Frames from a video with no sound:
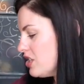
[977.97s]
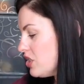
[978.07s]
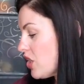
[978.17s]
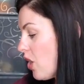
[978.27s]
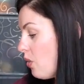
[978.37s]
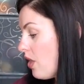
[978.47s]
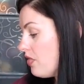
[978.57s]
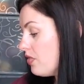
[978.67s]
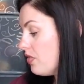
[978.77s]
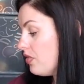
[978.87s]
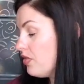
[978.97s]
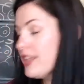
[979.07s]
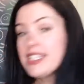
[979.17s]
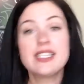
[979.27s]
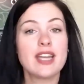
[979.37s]
So
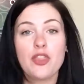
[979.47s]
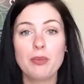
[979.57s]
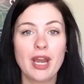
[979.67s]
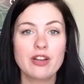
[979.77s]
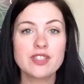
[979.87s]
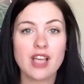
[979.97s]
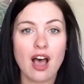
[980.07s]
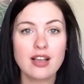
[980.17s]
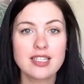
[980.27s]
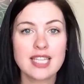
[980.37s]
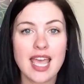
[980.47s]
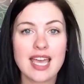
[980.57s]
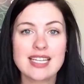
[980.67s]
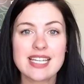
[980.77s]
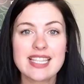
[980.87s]
this is another pair of socks,
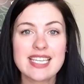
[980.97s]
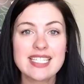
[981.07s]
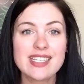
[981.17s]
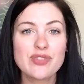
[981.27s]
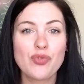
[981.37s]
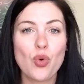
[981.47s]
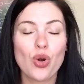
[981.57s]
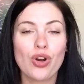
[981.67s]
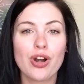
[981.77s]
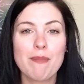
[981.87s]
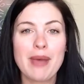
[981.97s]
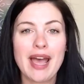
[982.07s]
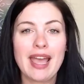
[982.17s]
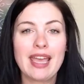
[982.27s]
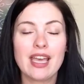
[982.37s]
and this is for
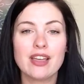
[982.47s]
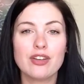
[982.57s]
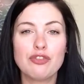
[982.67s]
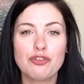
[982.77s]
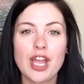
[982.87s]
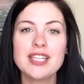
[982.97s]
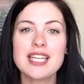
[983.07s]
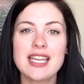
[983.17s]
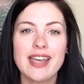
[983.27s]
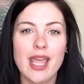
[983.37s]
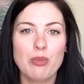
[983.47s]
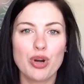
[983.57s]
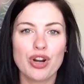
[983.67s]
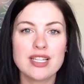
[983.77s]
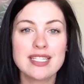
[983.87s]
my friend and
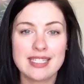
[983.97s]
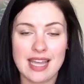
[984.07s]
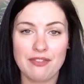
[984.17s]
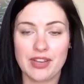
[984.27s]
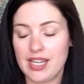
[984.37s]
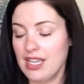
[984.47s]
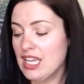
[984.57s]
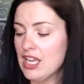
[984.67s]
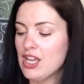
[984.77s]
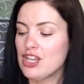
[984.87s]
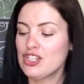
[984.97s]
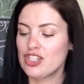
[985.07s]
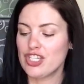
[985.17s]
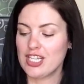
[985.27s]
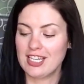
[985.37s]
neighbor, Stephanie.
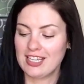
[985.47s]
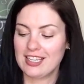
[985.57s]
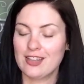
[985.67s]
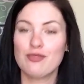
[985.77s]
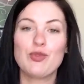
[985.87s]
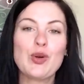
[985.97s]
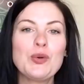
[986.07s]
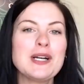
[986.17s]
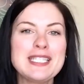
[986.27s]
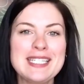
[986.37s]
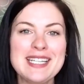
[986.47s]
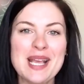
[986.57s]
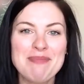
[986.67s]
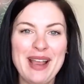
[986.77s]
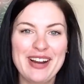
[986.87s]
She requested
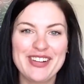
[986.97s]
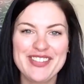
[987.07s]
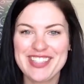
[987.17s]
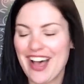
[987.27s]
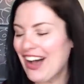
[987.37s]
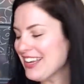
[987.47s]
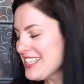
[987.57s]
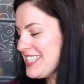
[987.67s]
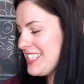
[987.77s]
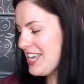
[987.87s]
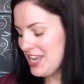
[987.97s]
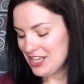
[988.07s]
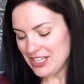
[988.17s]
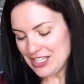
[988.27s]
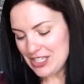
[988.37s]
a pair of socks,
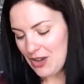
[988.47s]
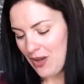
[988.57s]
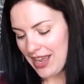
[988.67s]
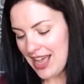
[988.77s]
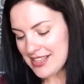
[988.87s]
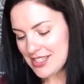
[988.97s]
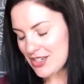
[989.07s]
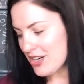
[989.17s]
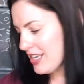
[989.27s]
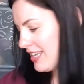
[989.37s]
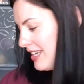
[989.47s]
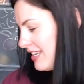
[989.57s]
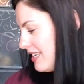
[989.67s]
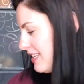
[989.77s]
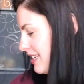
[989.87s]
so I got
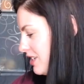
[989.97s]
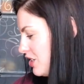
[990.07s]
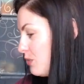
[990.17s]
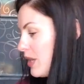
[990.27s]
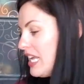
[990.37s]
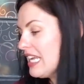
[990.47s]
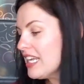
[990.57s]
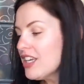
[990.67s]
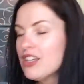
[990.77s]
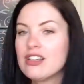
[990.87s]
started. She wanted